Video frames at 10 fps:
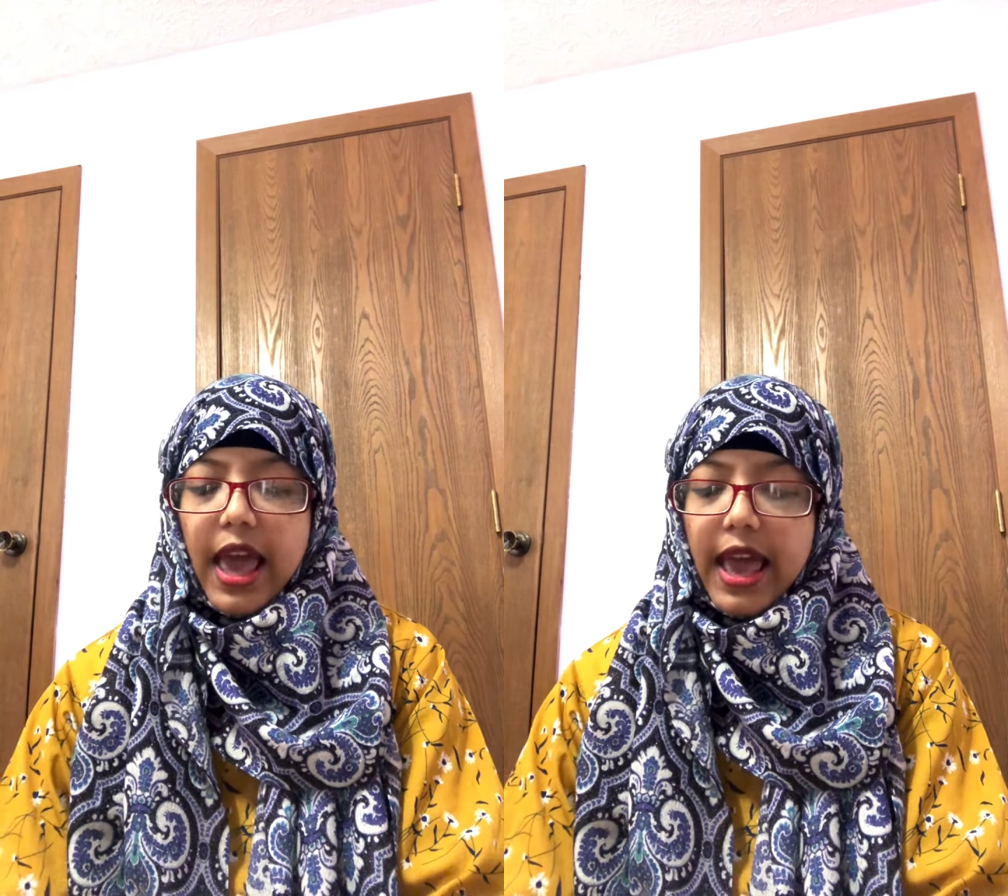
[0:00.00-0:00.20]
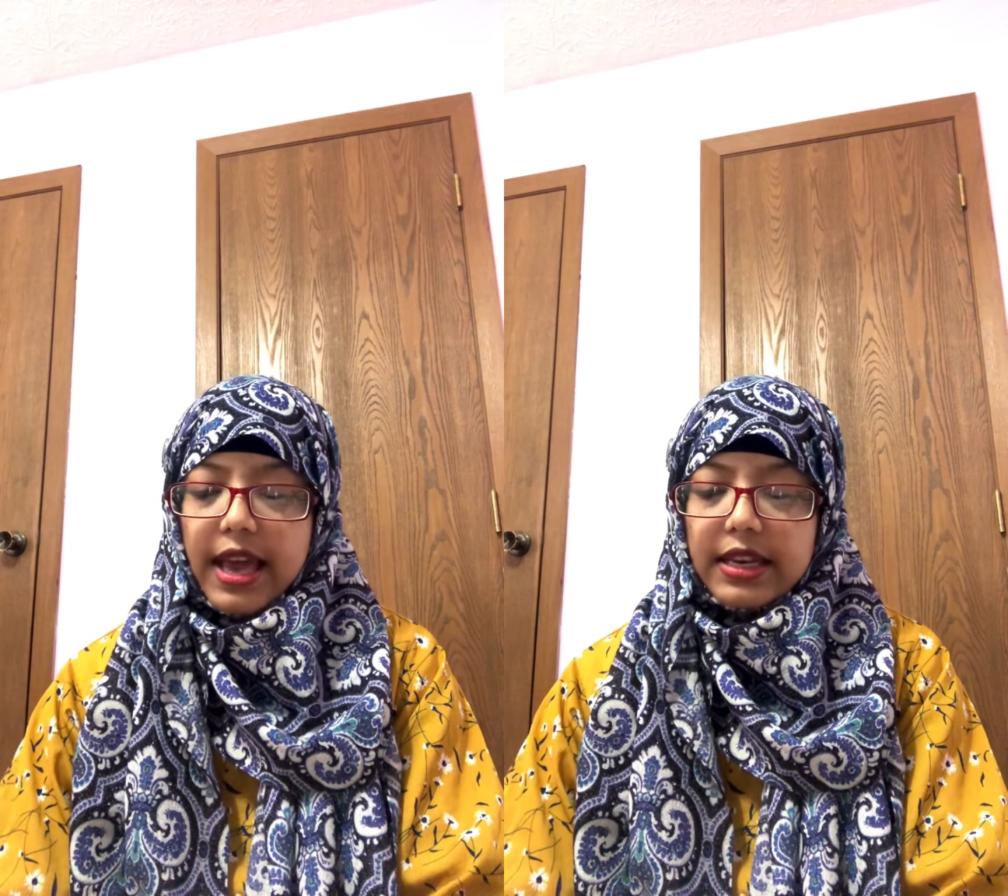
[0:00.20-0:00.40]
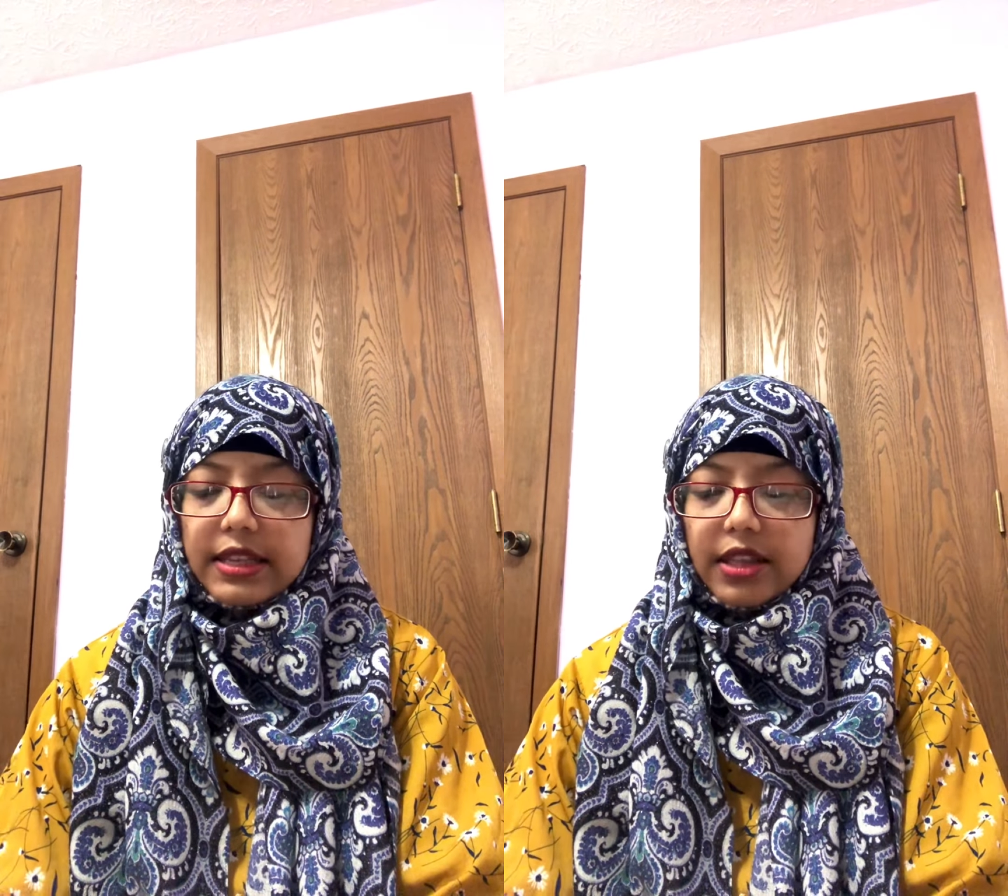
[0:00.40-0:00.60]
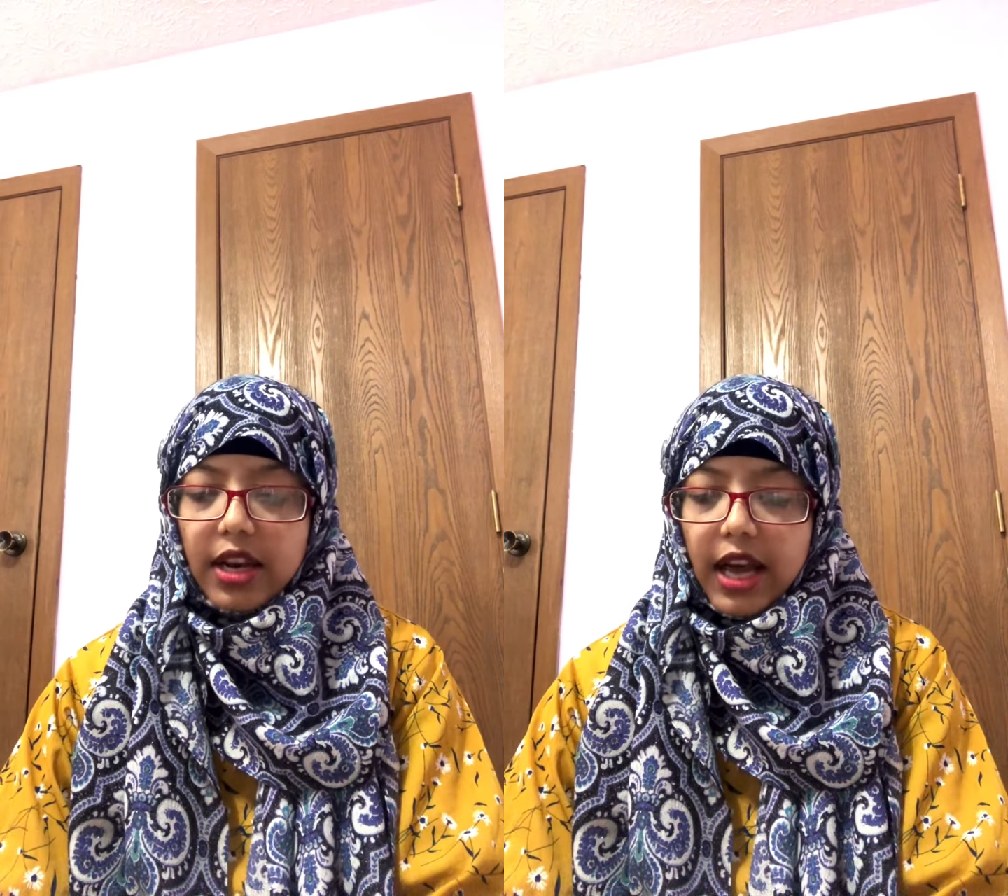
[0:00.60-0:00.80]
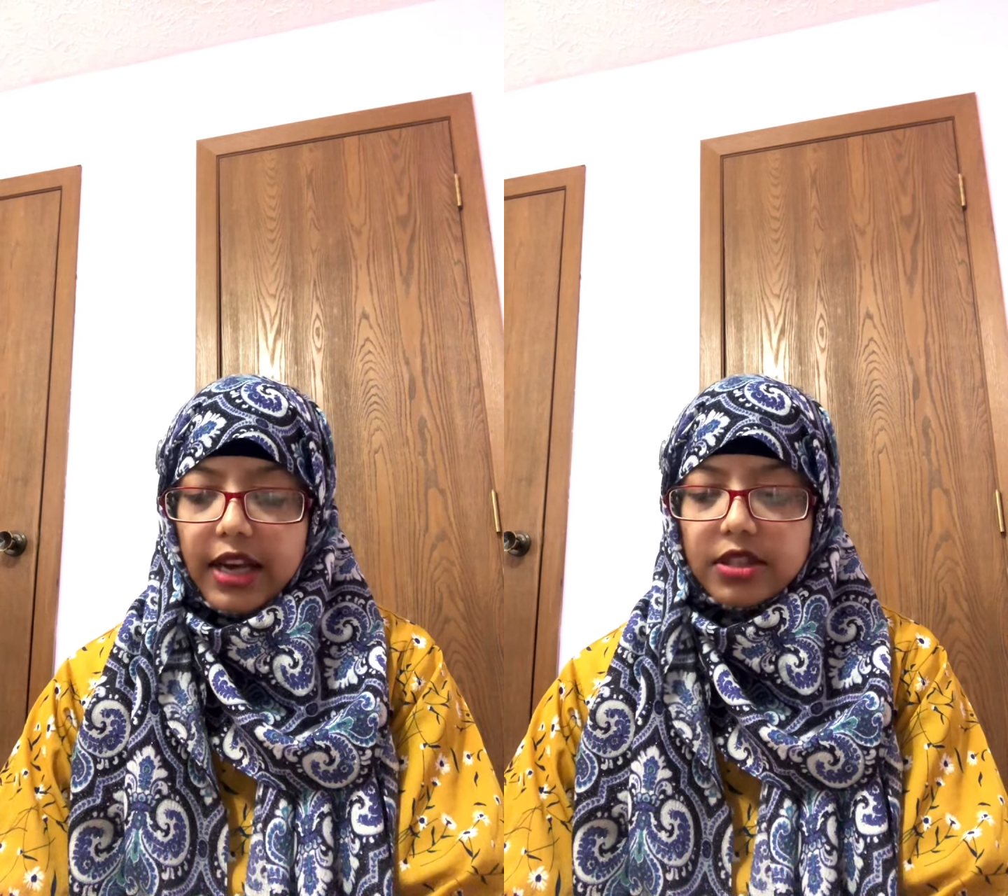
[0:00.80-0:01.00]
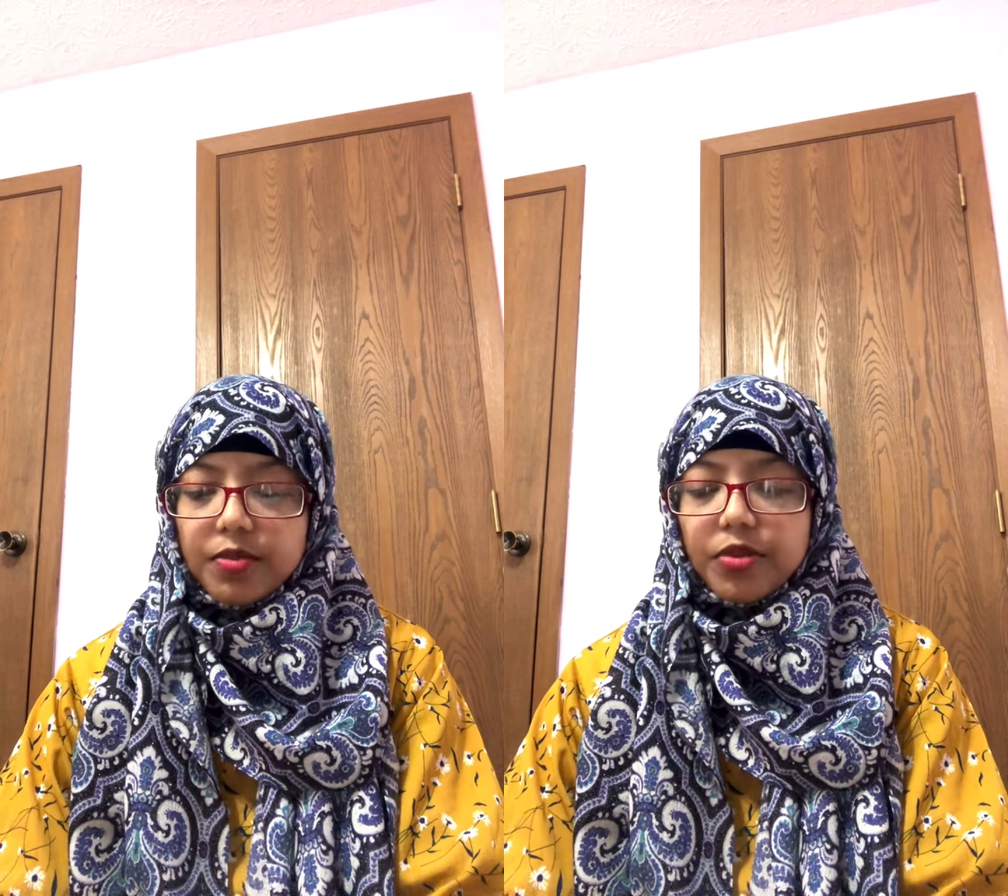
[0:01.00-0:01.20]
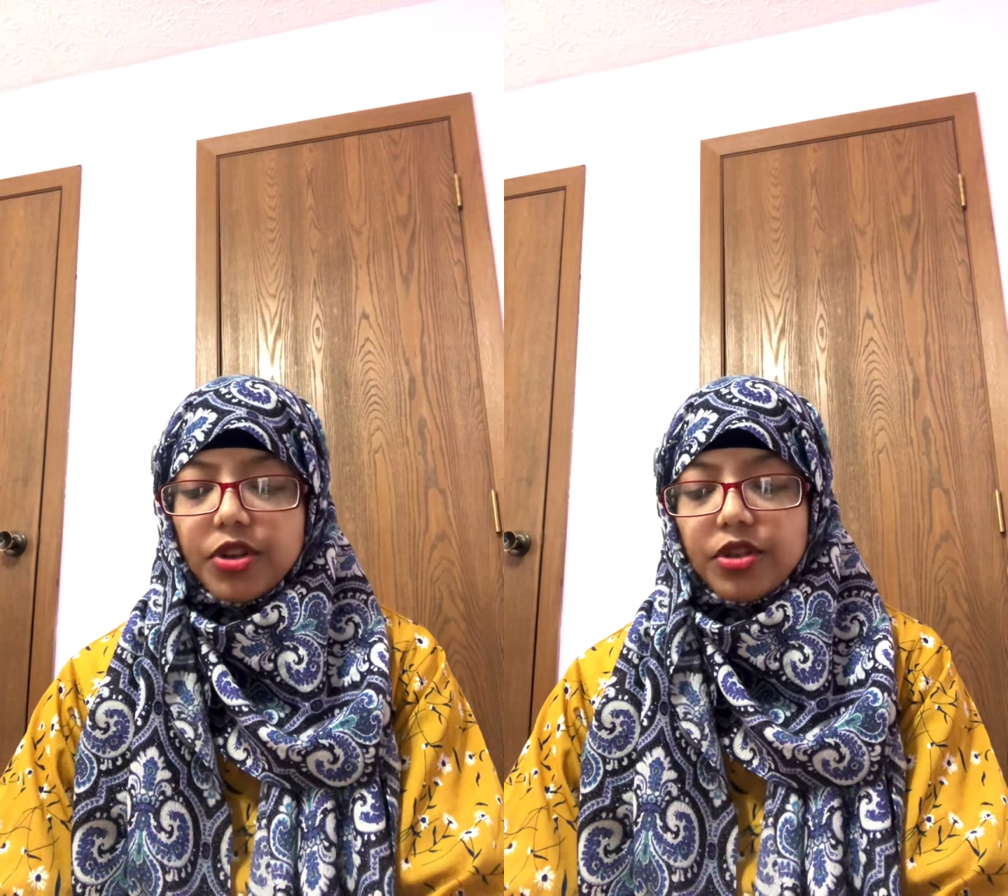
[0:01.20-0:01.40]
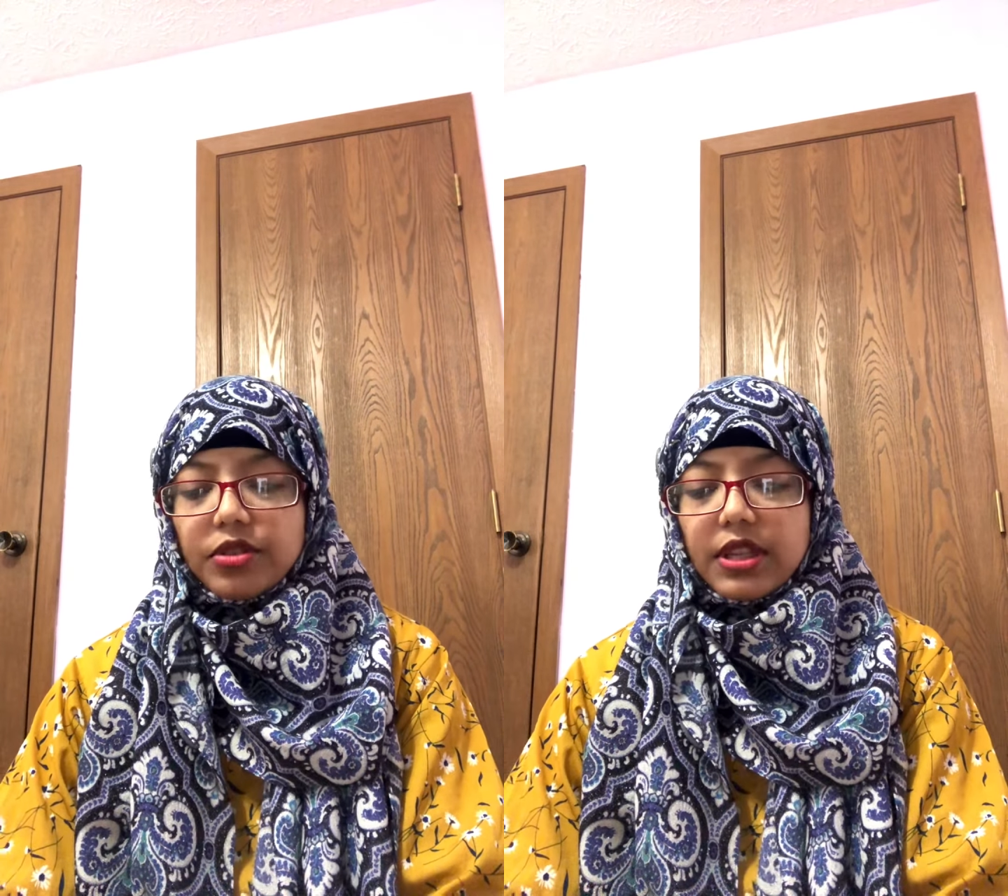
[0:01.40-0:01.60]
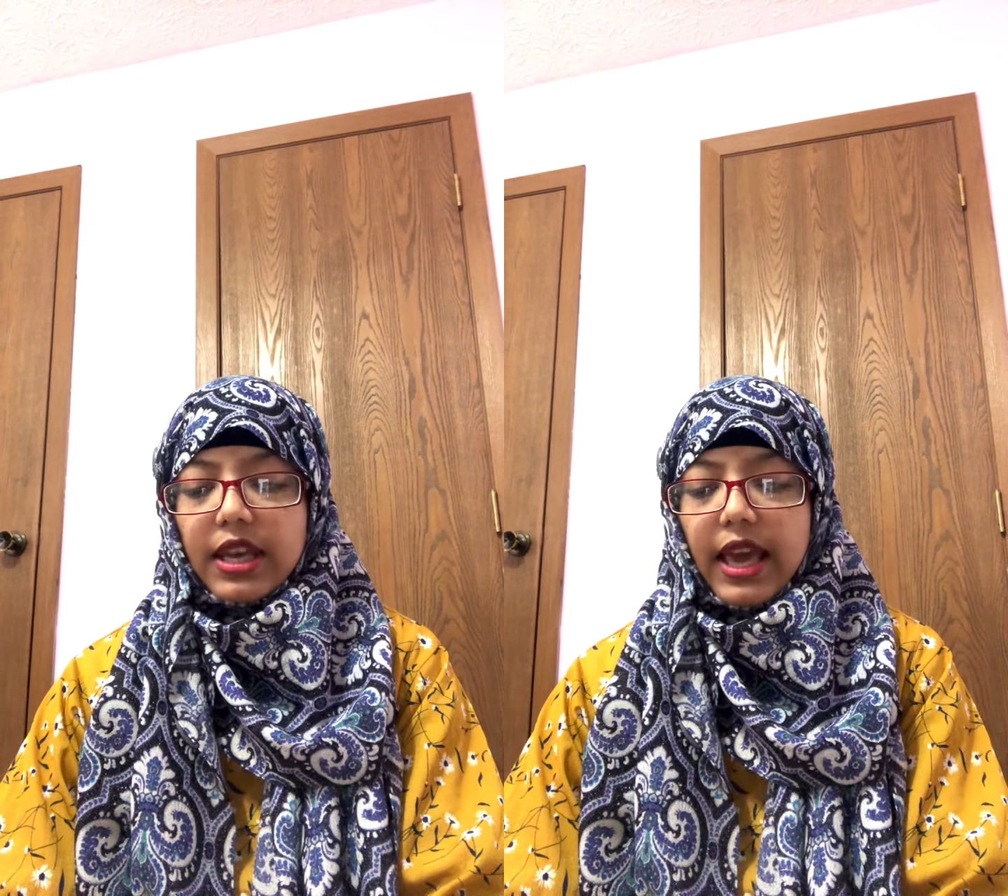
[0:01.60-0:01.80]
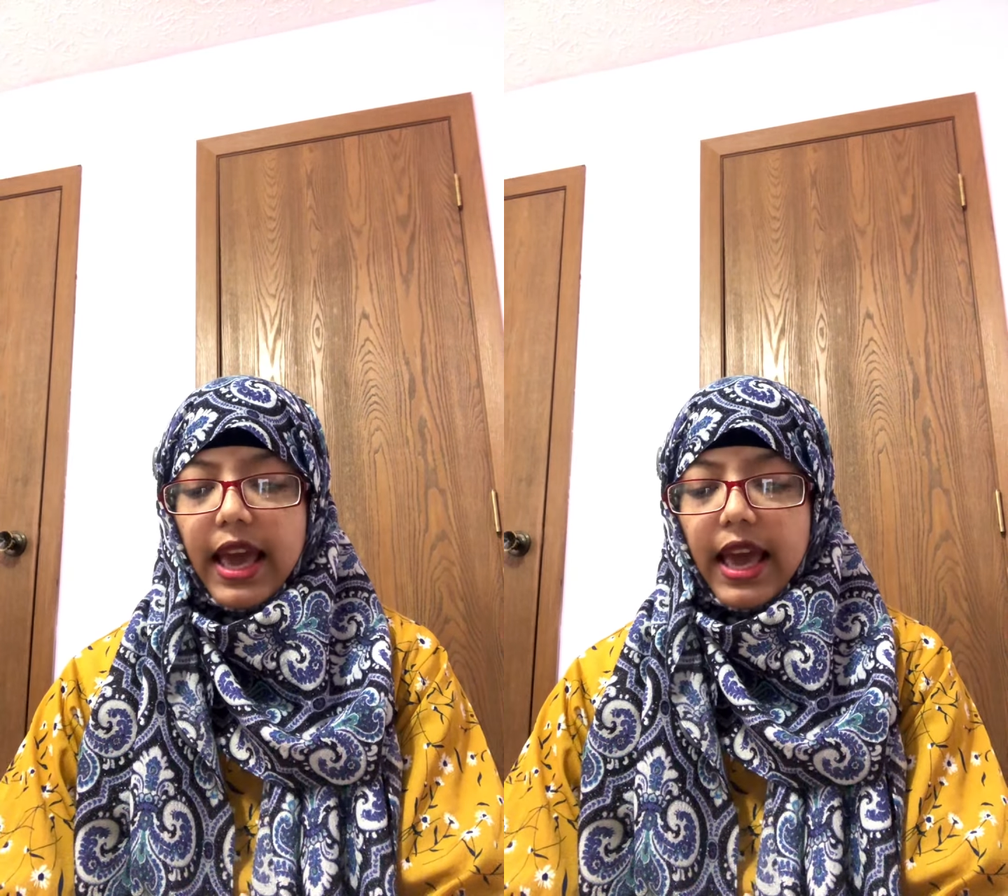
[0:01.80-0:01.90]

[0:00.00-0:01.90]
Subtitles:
and in the lungs, producing